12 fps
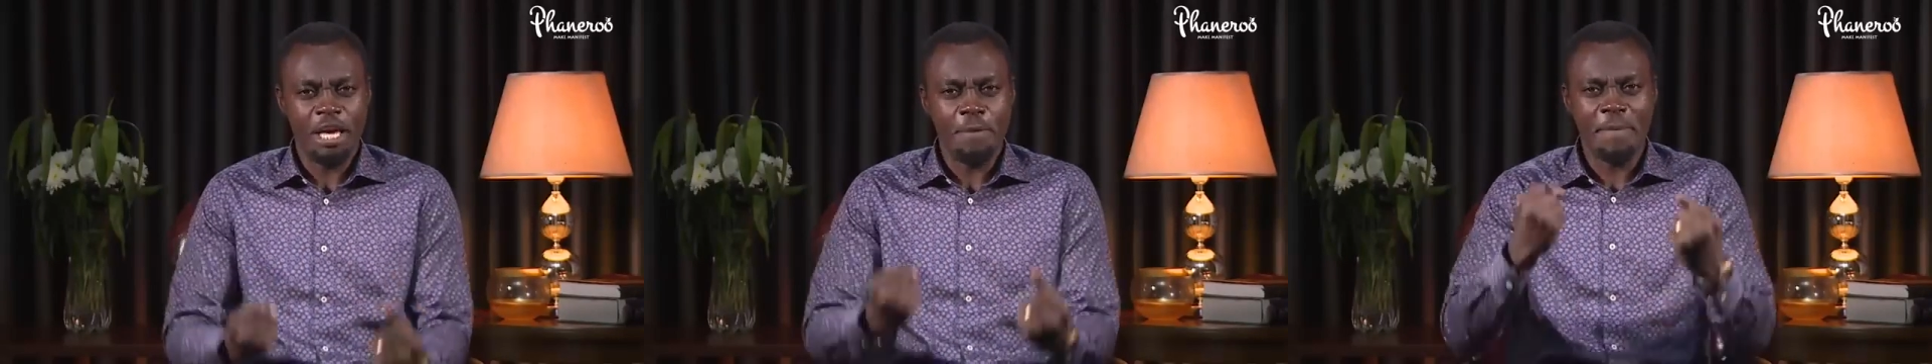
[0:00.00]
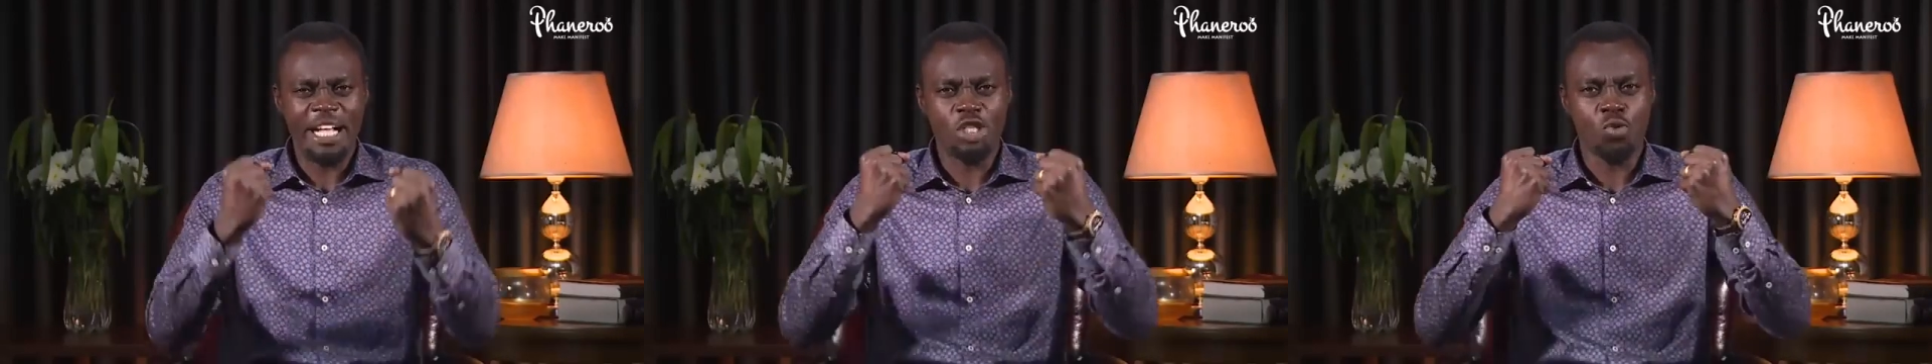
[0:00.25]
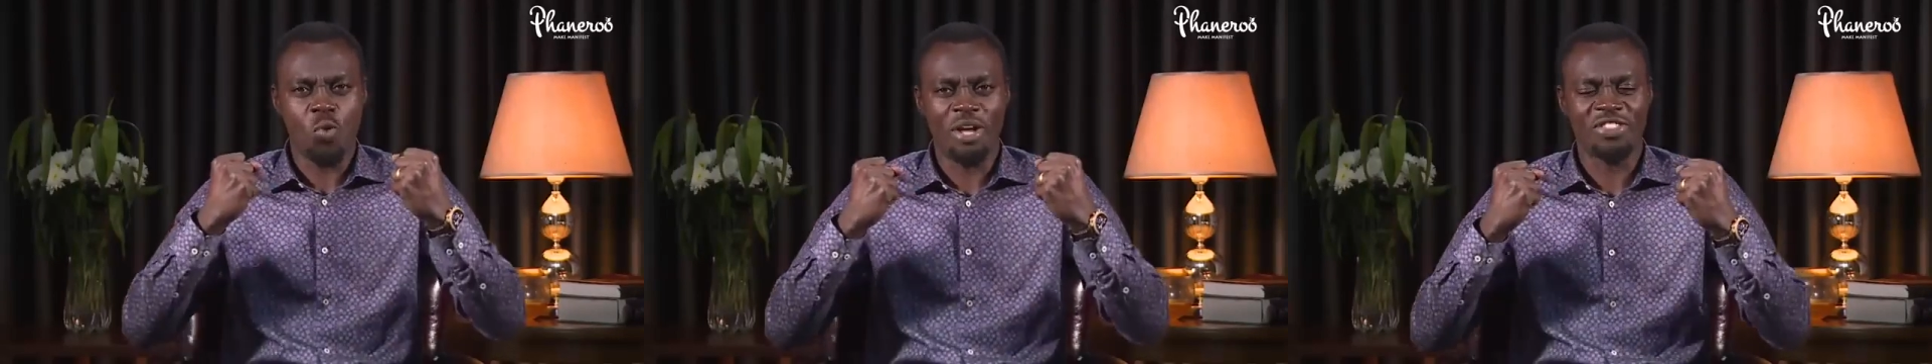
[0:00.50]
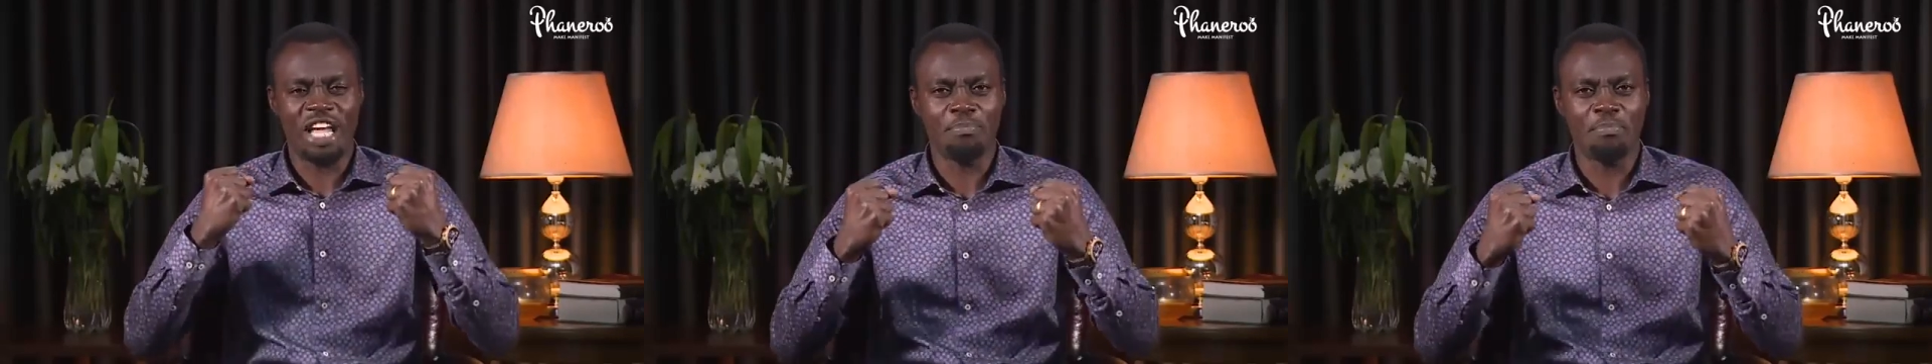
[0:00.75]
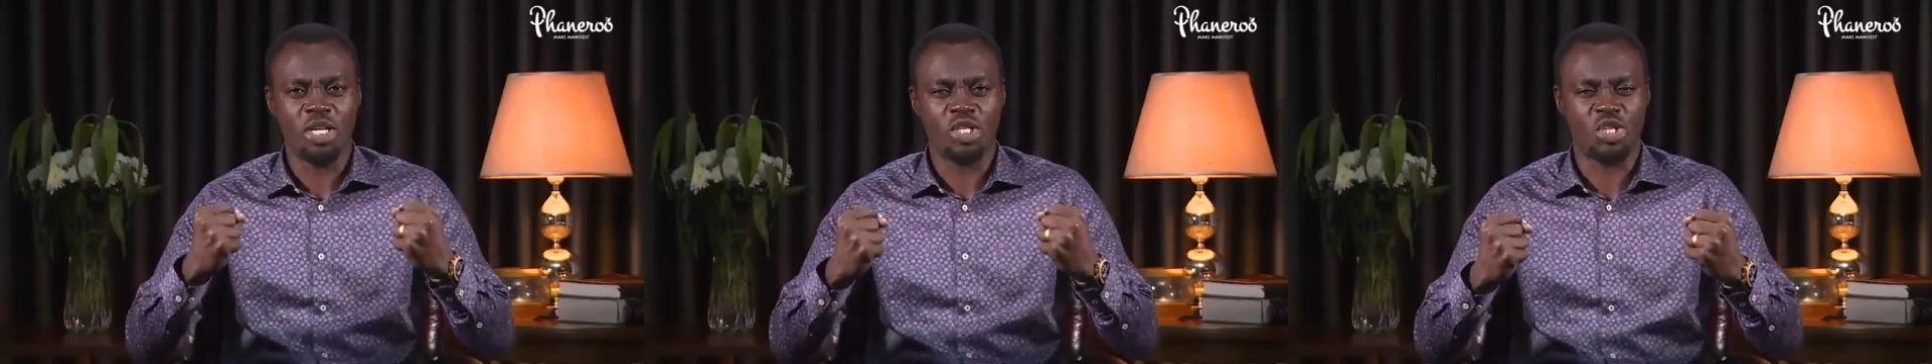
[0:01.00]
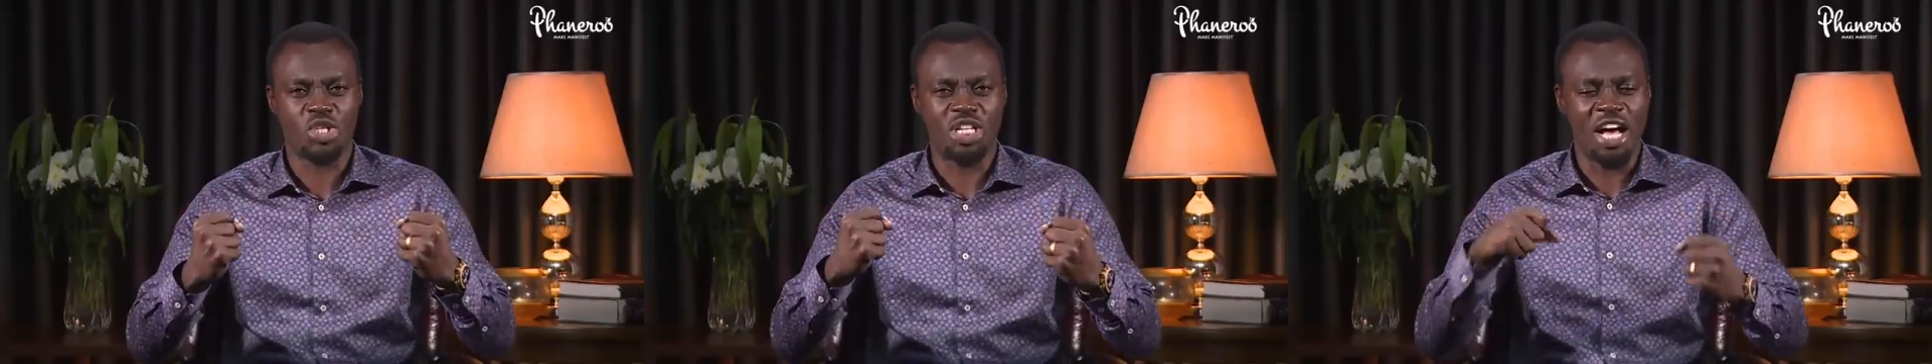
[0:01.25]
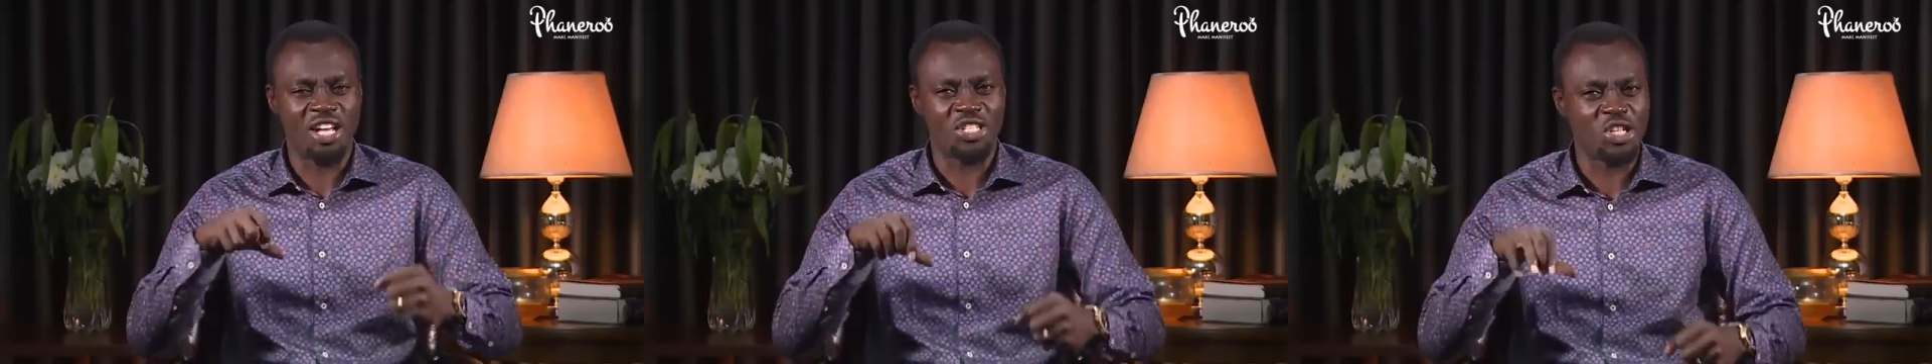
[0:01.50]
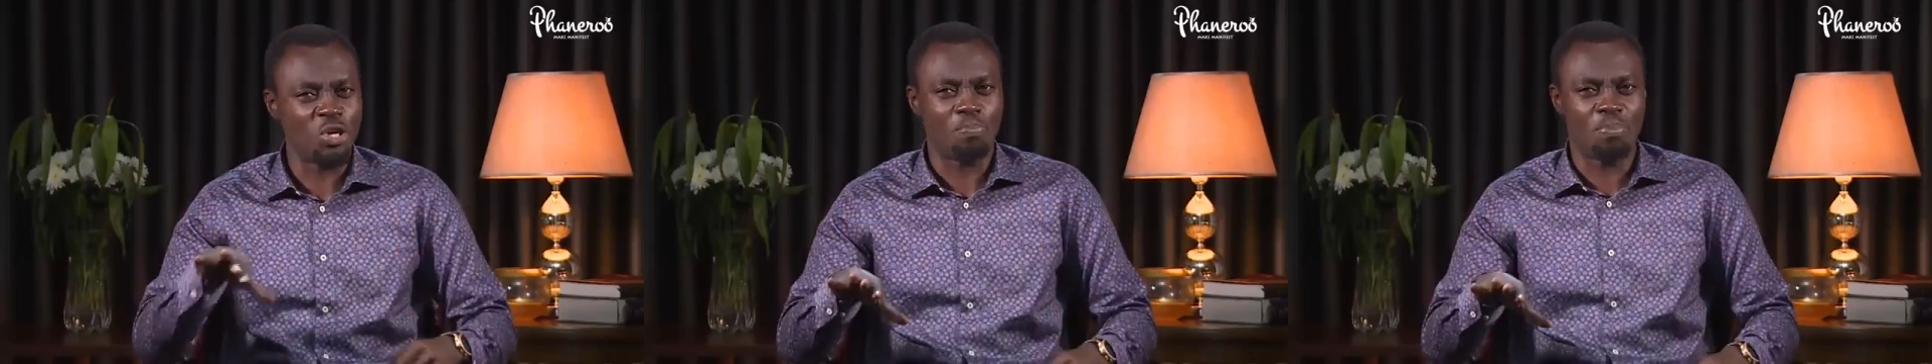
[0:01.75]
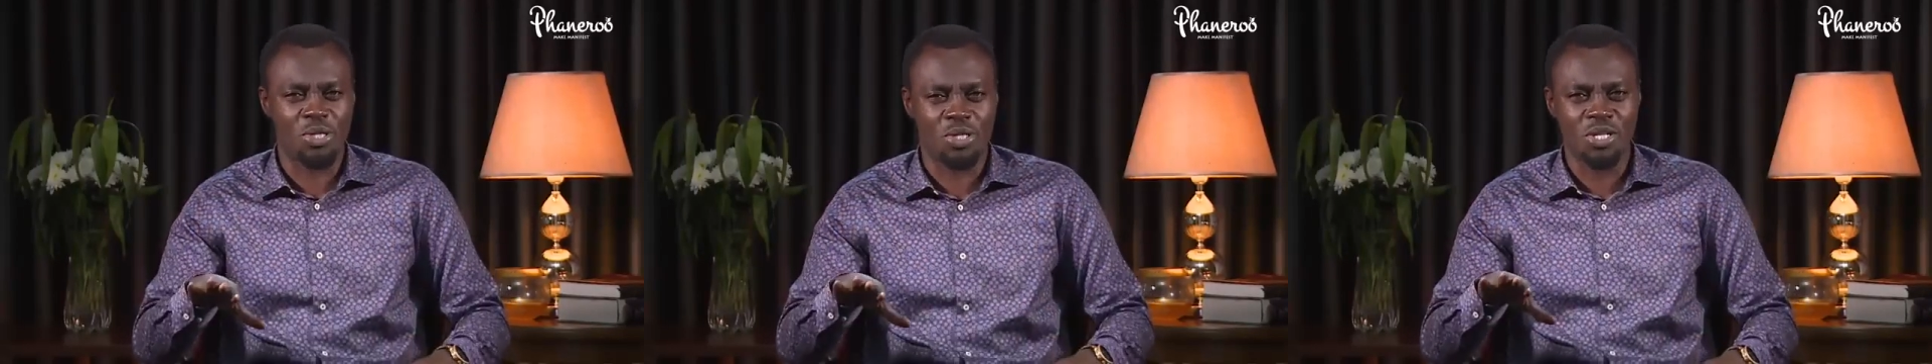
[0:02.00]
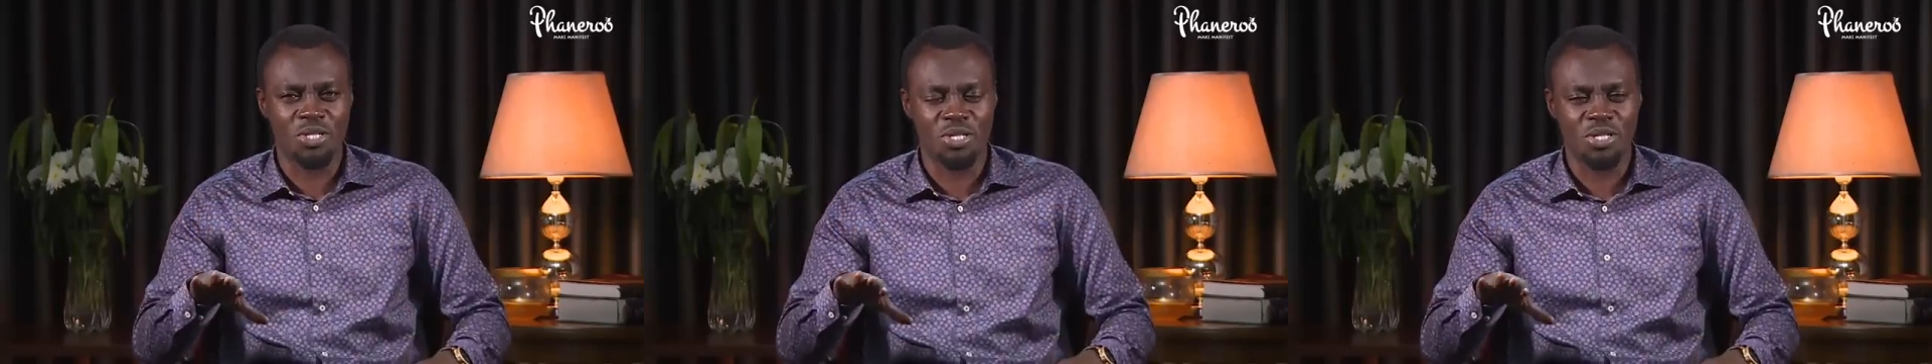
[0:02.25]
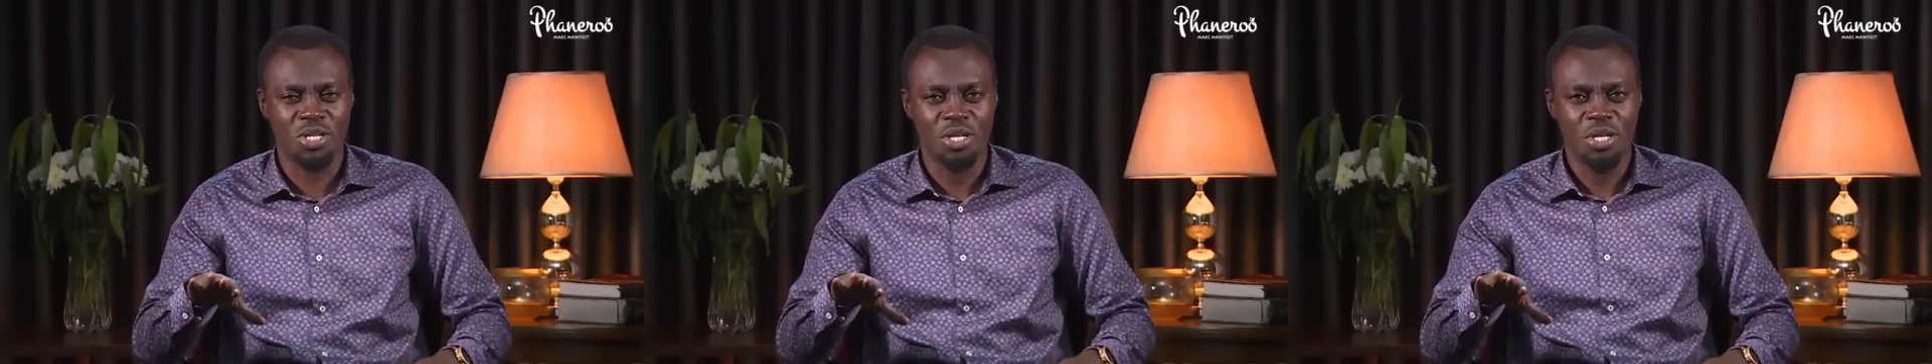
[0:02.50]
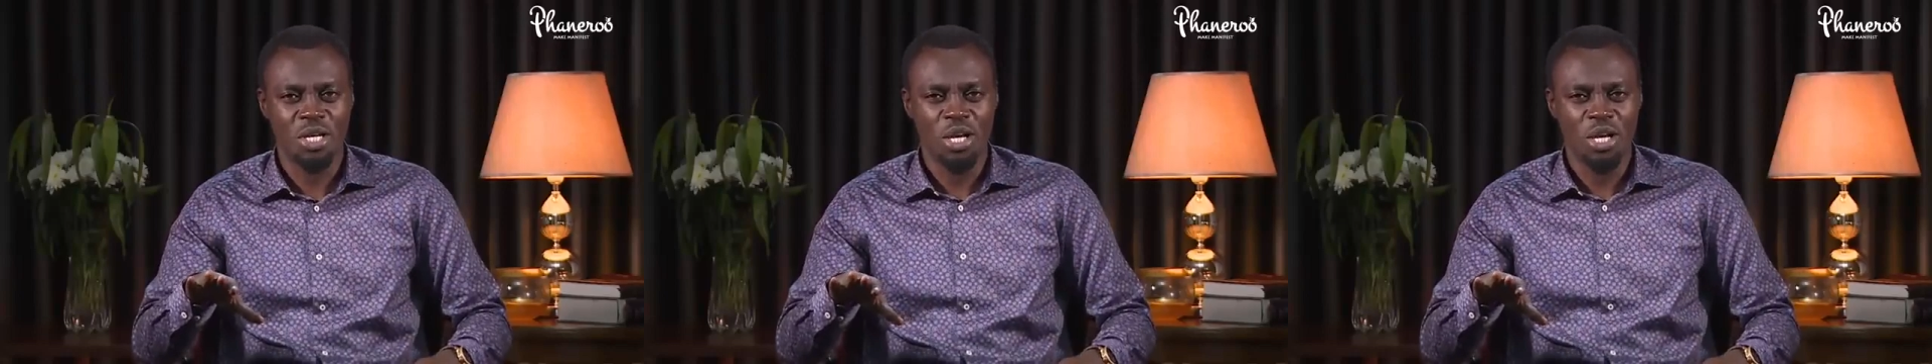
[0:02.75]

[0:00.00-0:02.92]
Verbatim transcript: Imagine what that message does in your business.